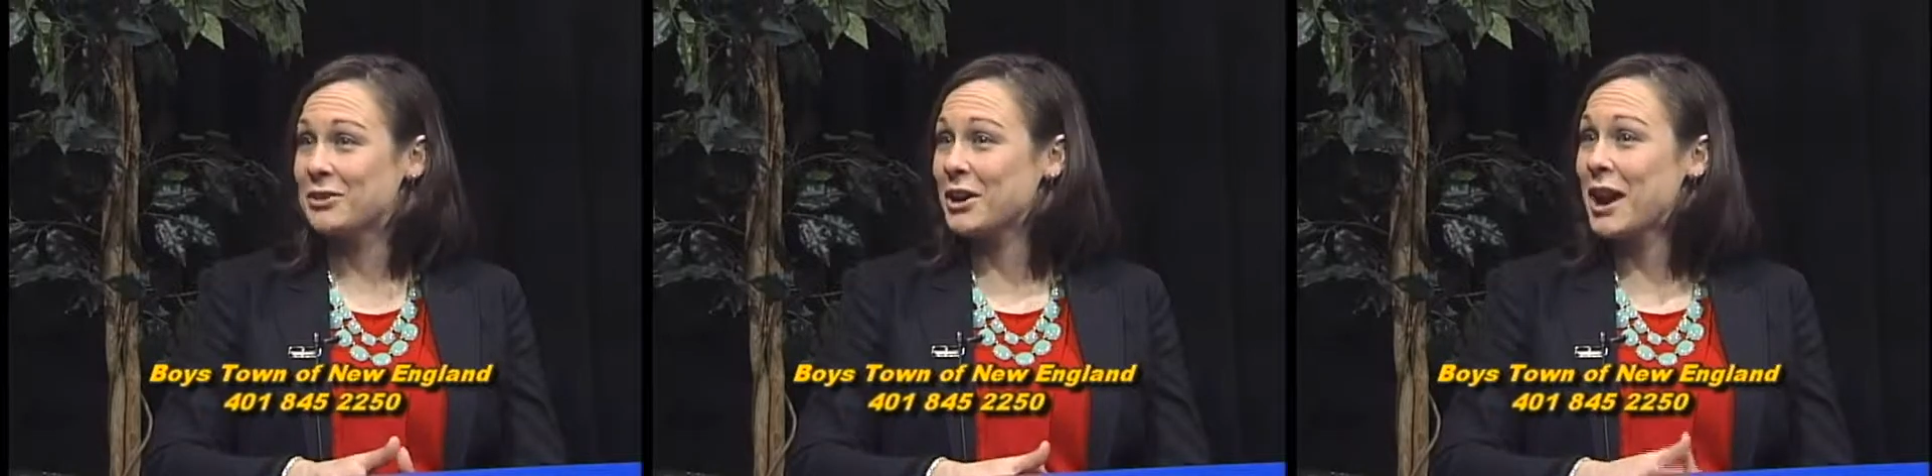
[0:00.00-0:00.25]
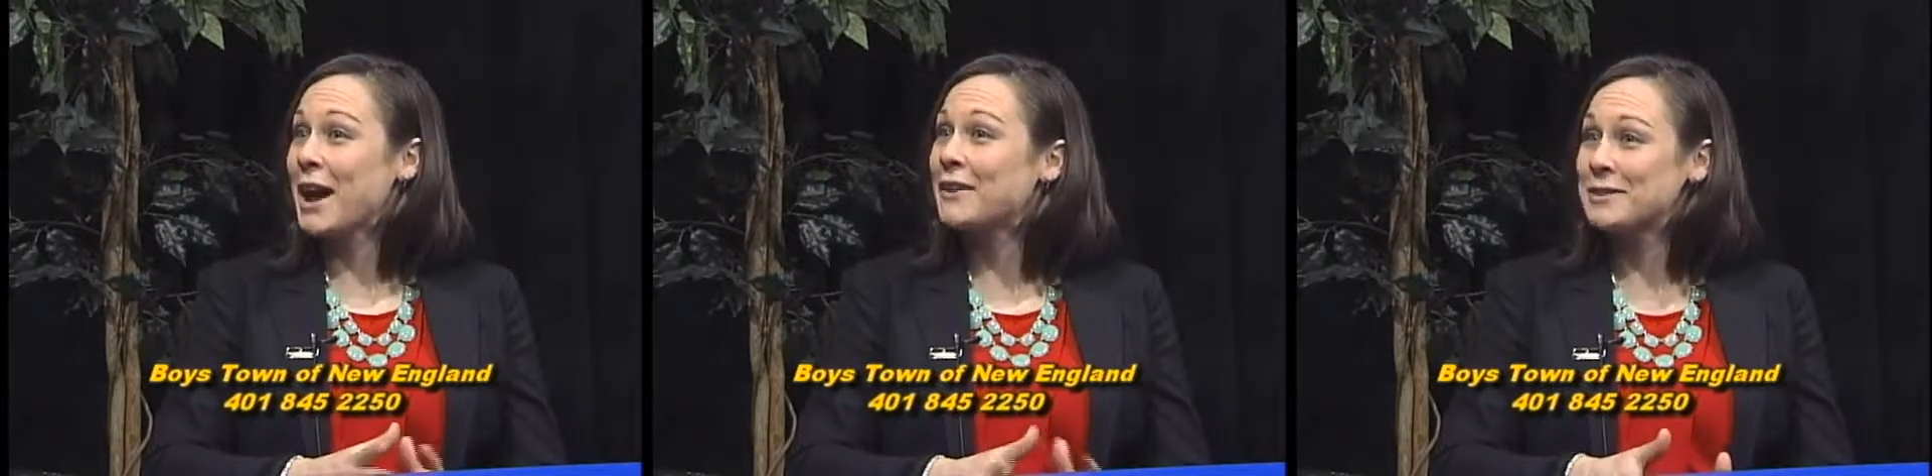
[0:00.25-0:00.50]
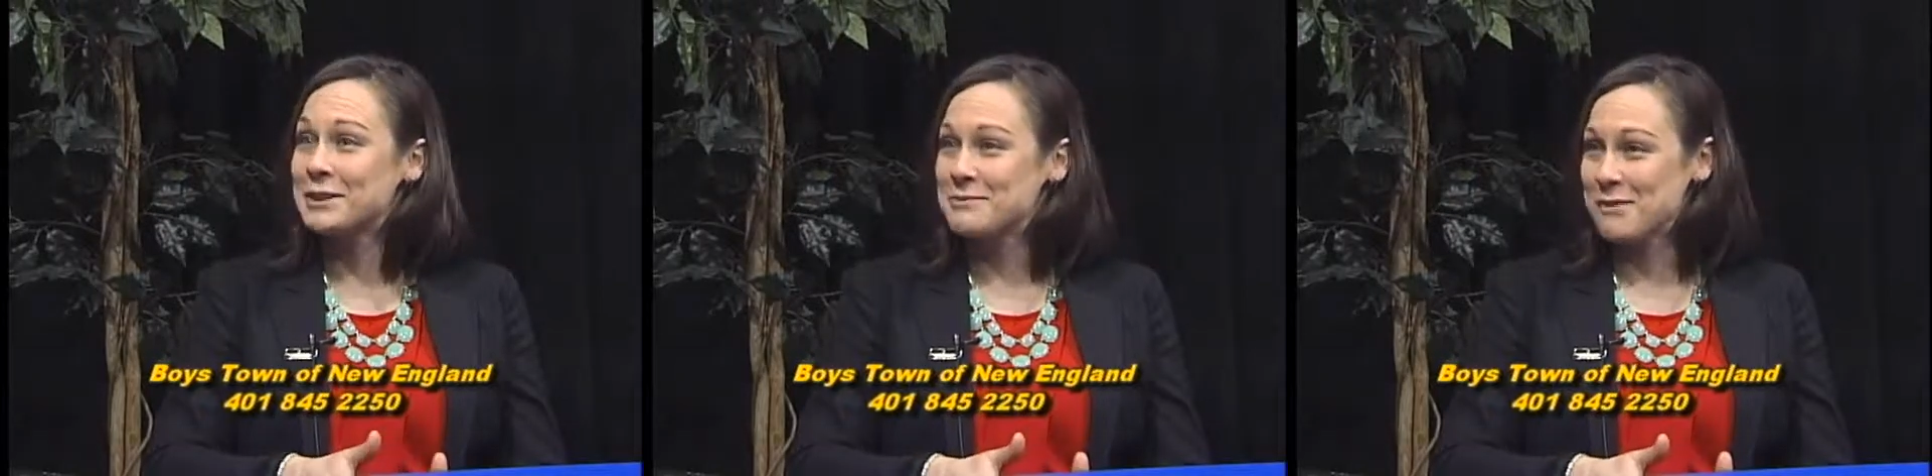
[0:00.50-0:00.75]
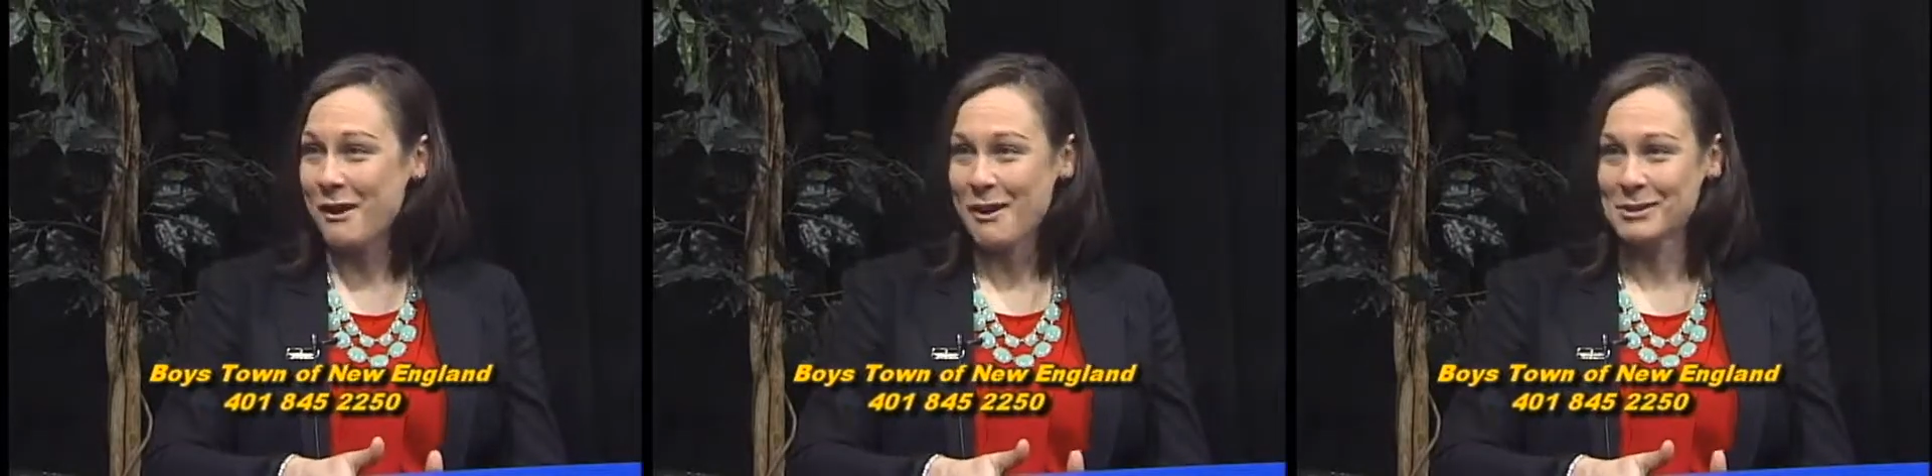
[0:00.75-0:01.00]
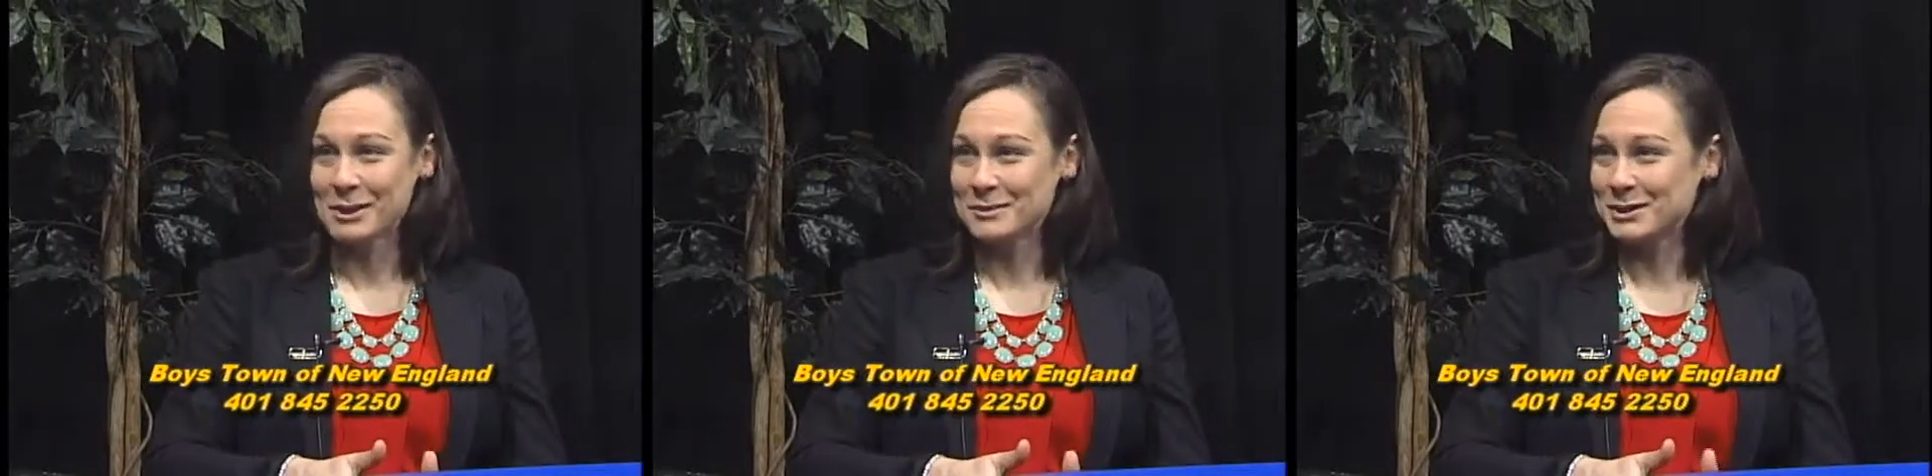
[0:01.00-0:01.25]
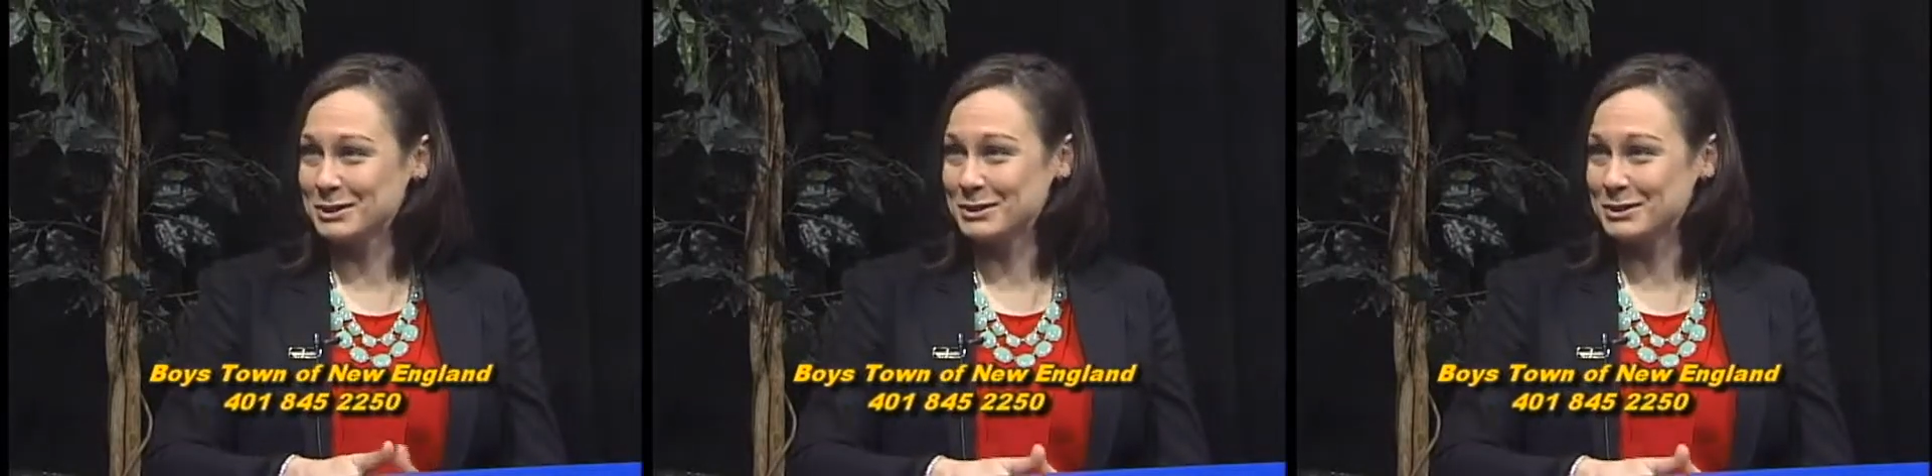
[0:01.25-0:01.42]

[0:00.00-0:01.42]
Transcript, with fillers: F or have any problems.